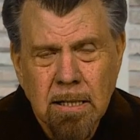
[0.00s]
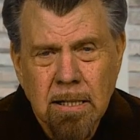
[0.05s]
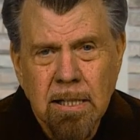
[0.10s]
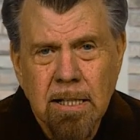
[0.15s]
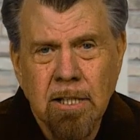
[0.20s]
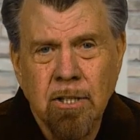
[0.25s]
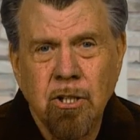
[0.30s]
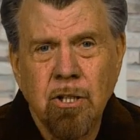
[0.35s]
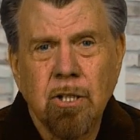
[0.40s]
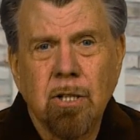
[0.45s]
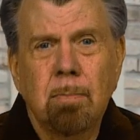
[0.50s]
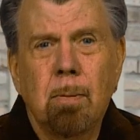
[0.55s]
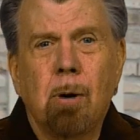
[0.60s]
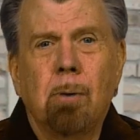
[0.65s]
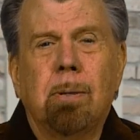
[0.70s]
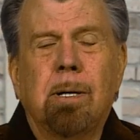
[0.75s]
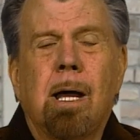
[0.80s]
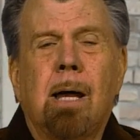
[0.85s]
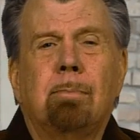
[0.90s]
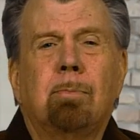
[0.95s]
In just a
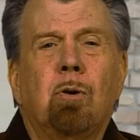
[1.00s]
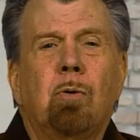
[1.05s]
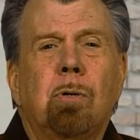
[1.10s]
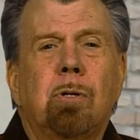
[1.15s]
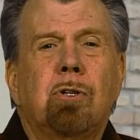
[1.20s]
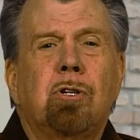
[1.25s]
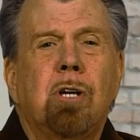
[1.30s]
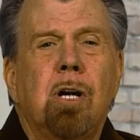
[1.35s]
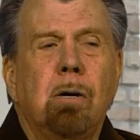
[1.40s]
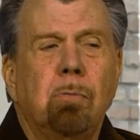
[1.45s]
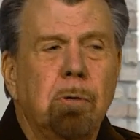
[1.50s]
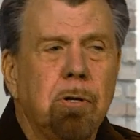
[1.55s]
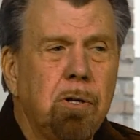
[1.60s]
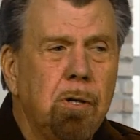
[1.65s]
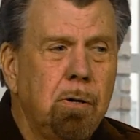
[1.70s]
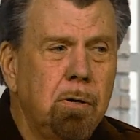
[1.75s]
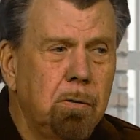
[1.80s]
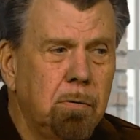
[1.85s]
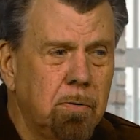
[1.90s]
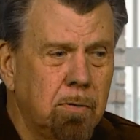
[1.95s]
moment, I'm going to share with
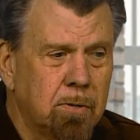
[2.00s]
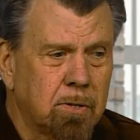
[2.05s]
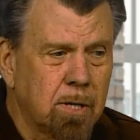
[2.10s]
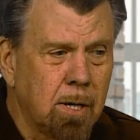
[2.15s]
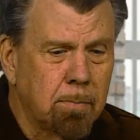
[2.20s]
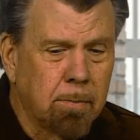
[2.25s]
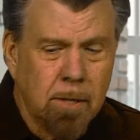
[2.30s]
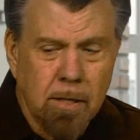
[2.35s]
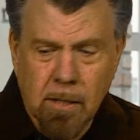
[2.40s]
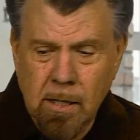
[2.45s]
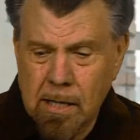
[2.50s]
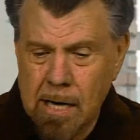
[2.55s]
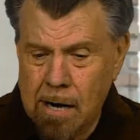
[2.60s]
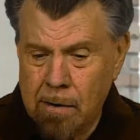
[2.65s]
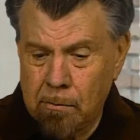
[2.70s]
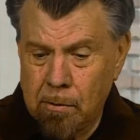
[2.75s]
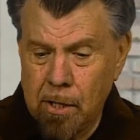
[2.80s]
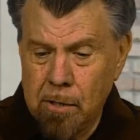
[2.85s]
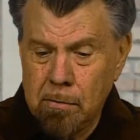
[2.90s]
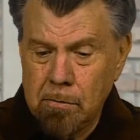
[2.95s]
you something that I
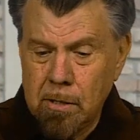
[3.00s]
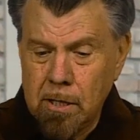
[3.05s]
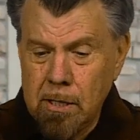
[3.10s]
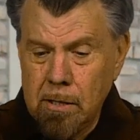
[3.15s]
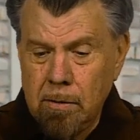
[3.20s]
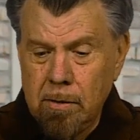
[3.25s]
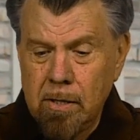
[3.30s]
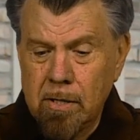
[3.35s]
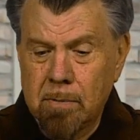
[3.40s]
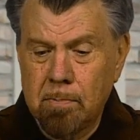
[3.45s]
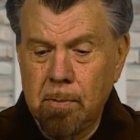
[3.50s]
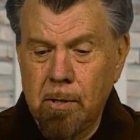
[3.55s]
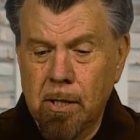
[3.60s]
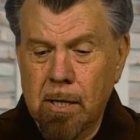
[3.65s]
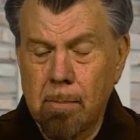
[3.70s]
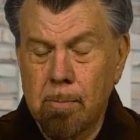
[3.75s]
wrote in this book.